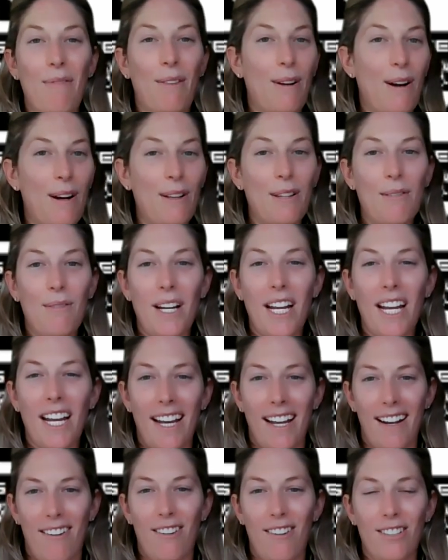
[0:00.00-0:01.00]
throughout the week
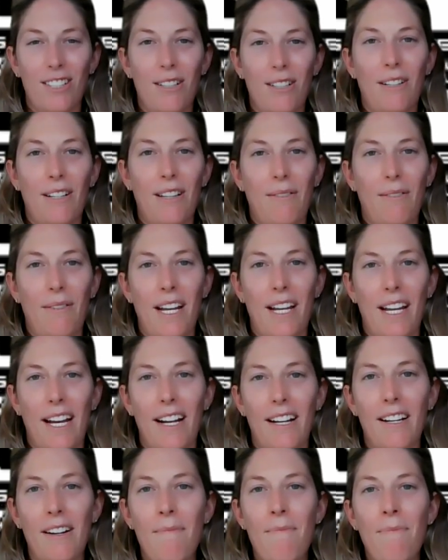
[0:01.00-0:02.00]
and also on the
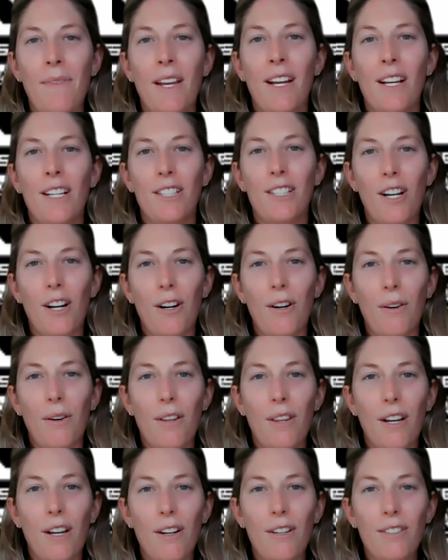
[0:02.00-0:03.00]
weekend. So
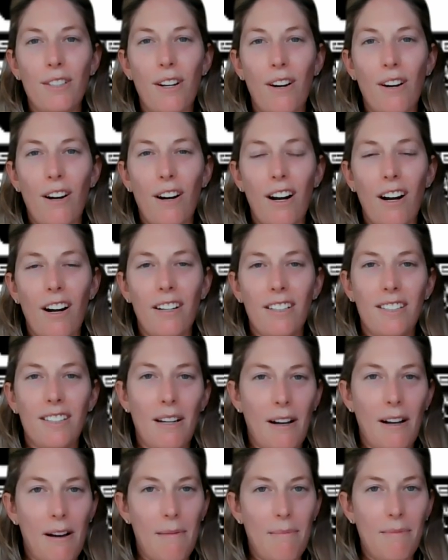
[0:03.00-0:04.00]
those are
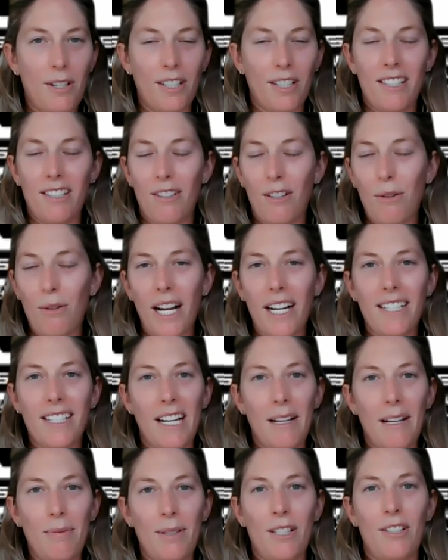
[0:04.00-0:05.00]
some just quick
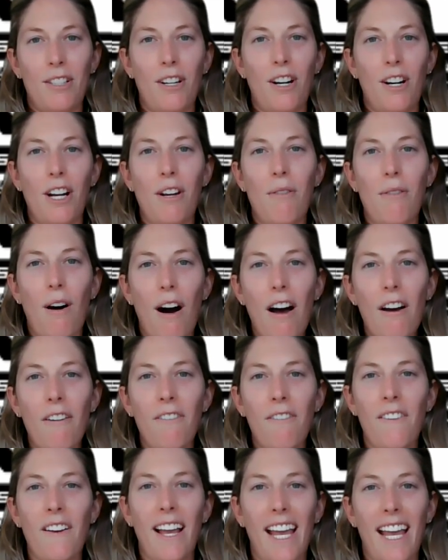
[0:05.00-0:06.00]
tips to start you off,
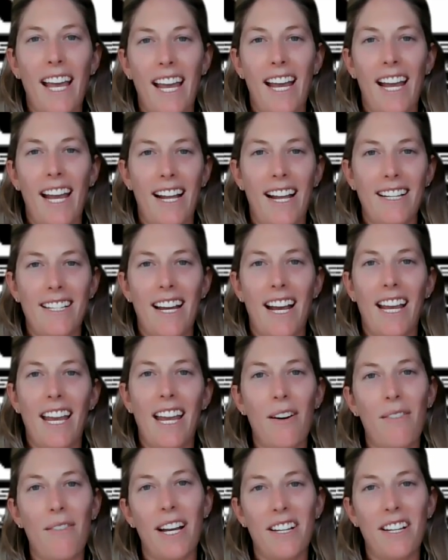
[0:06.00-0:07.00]
and I
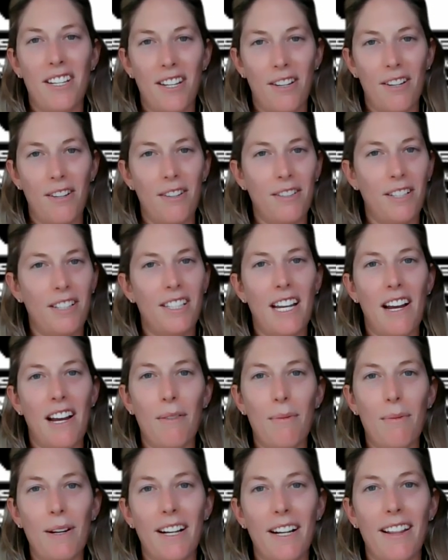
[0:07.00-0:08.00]
can't wait to see
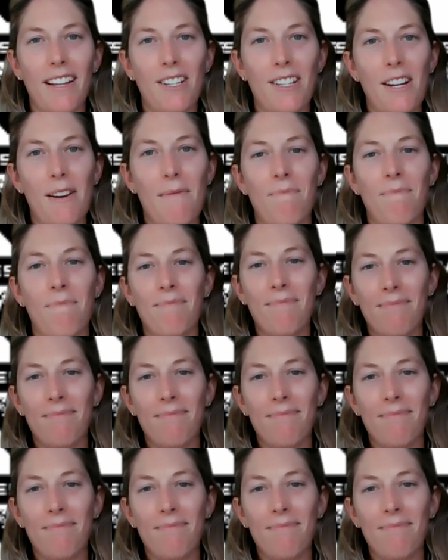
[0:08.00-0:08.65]
everybody in the gym.